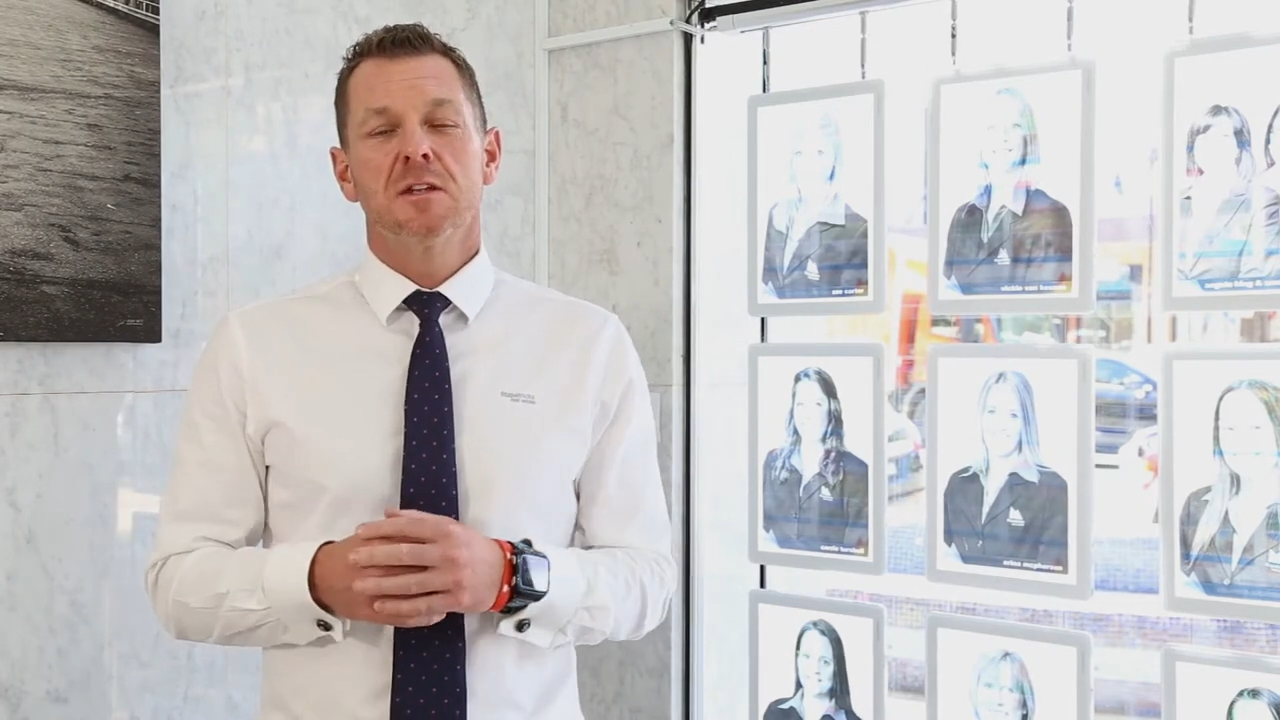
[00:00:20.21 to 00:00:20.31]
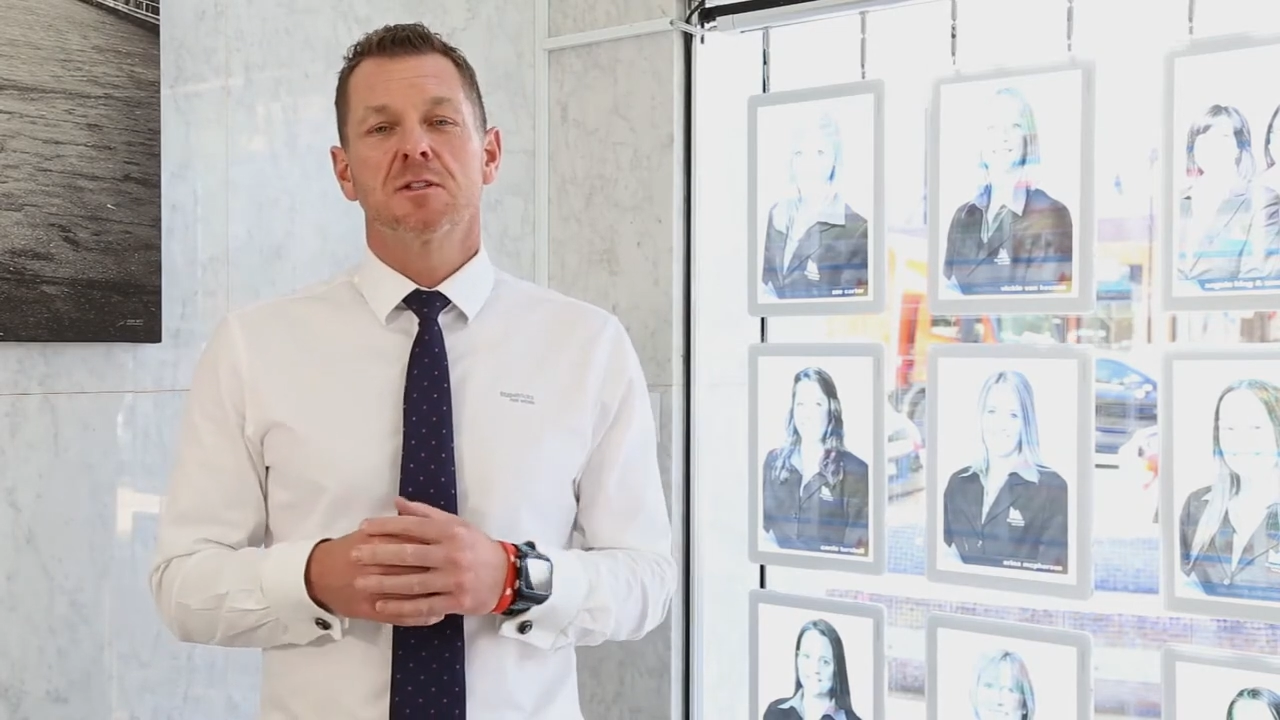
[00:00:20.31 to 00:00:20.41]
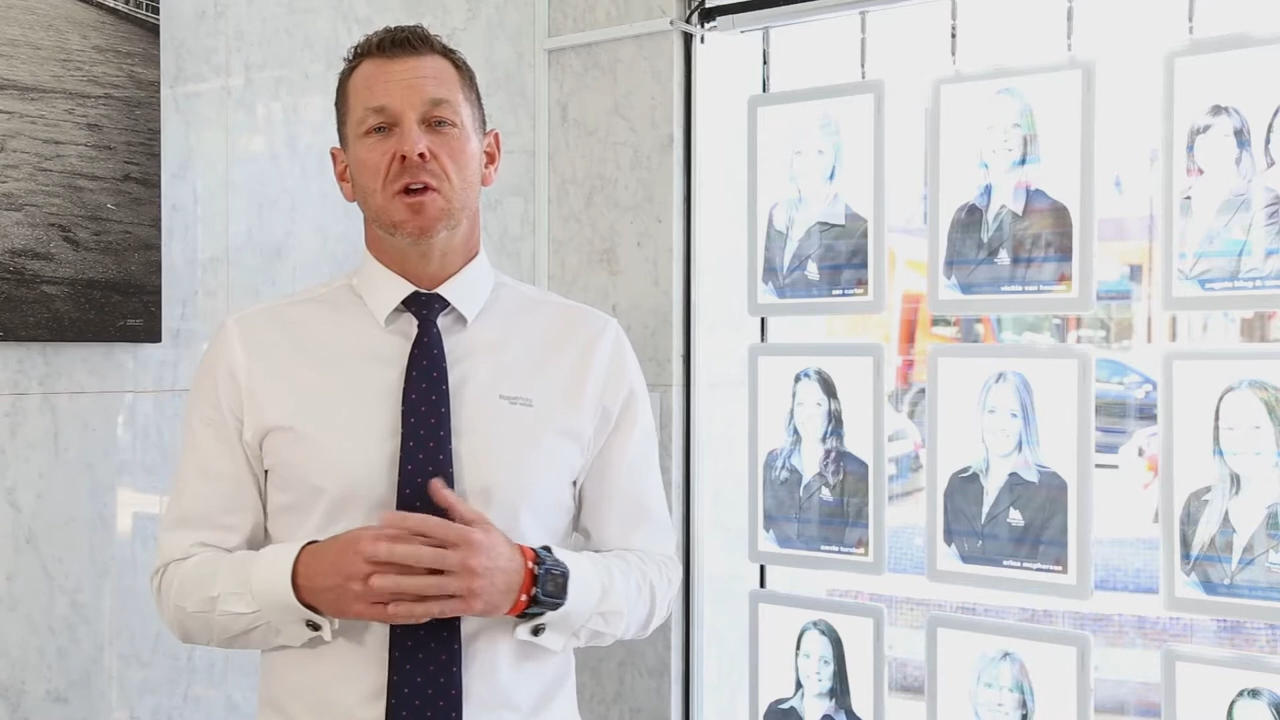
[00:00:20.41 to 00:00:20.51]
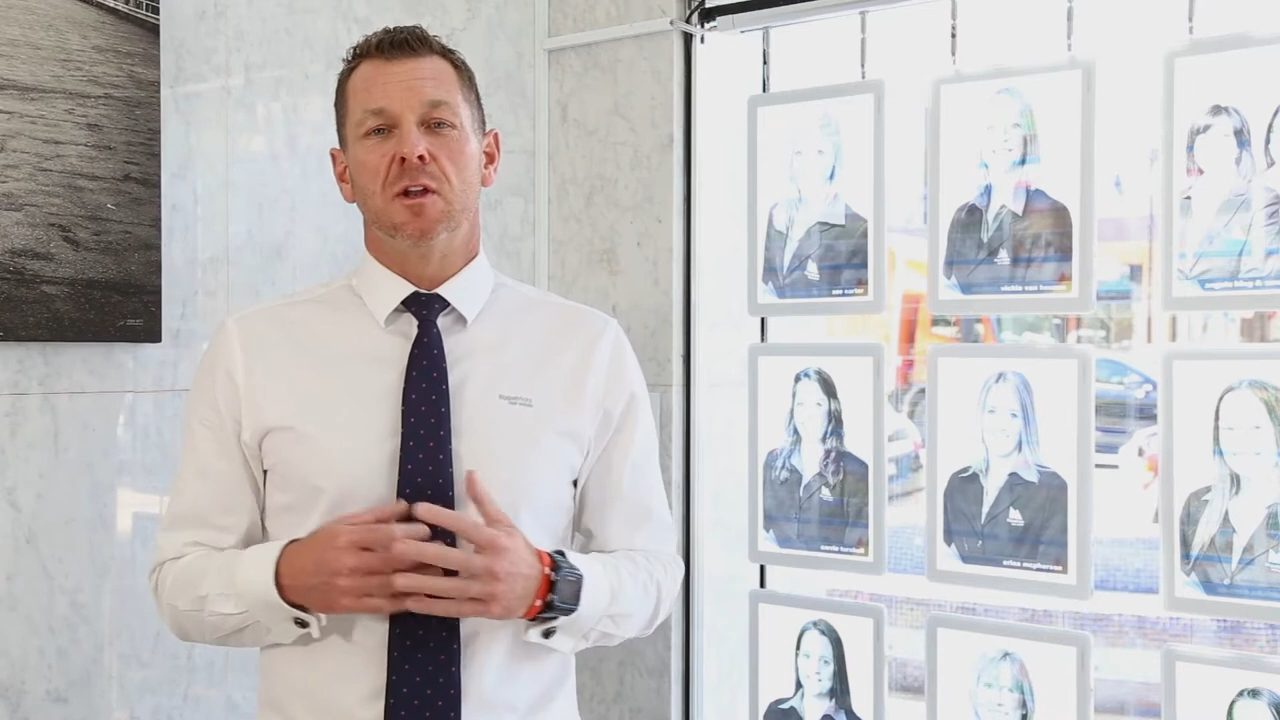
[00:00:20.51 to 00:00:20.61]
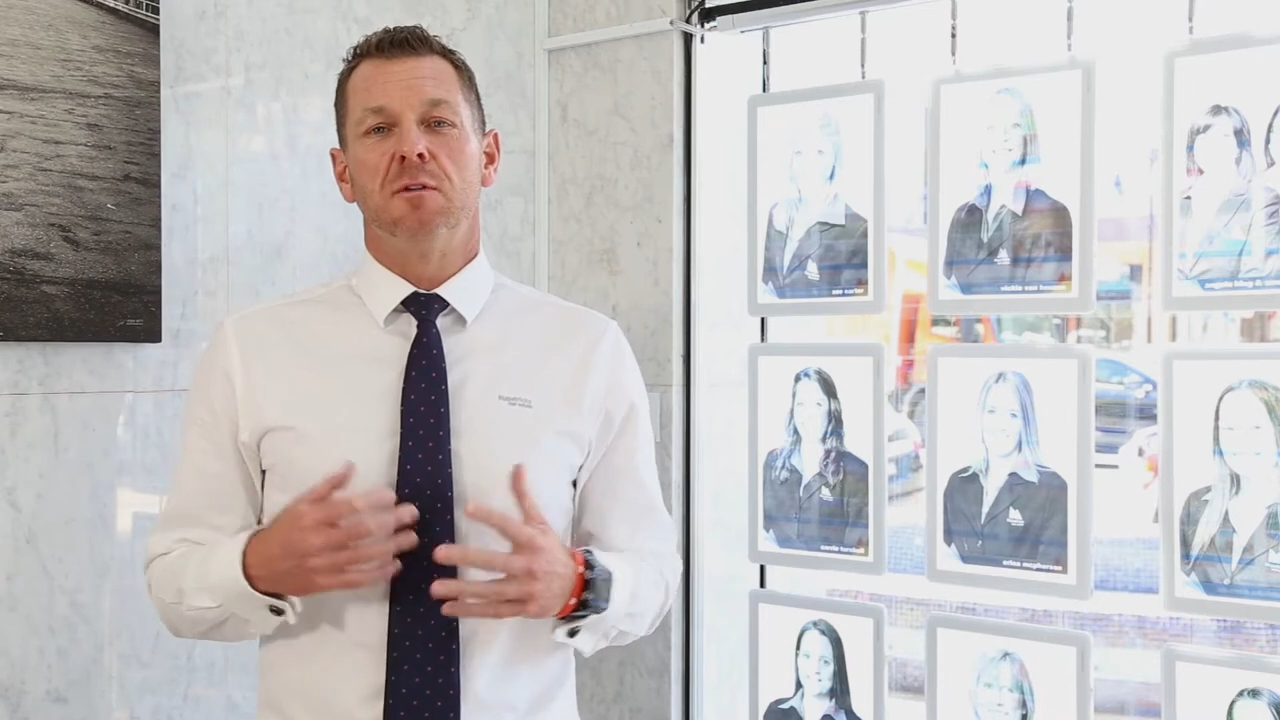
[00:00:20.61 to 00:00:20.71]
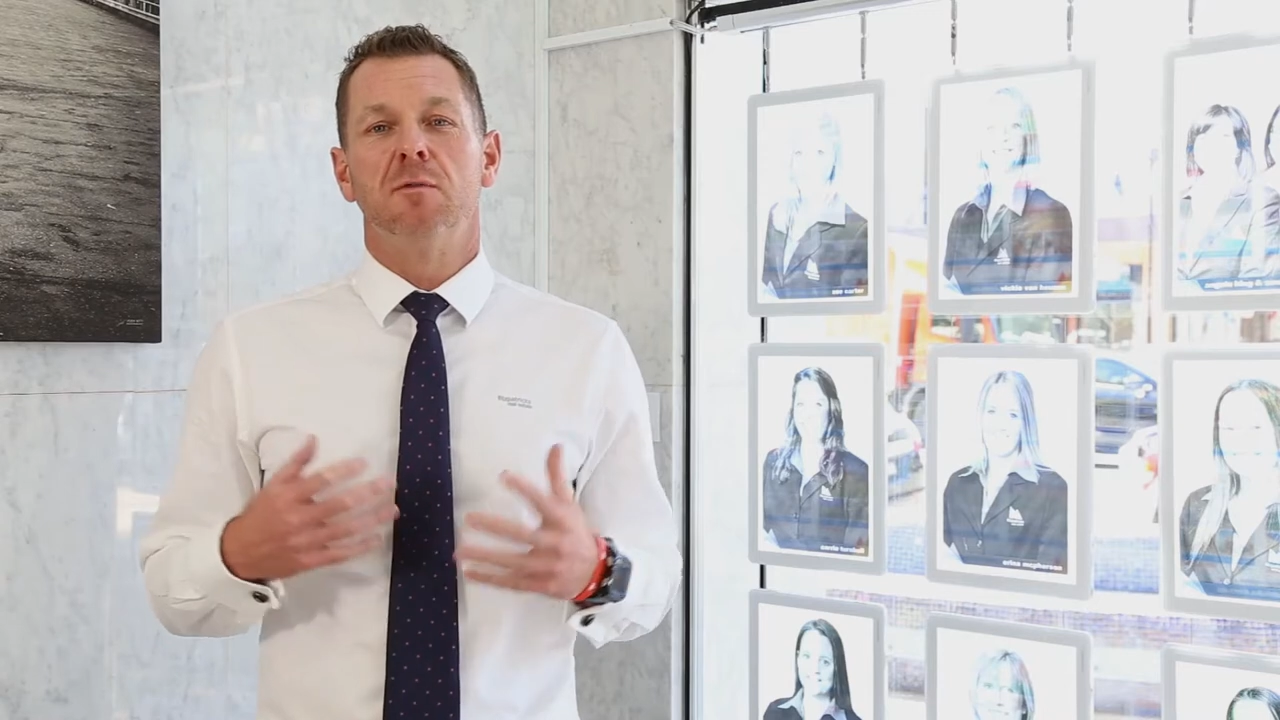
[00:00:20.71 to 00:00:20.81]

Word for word: certainly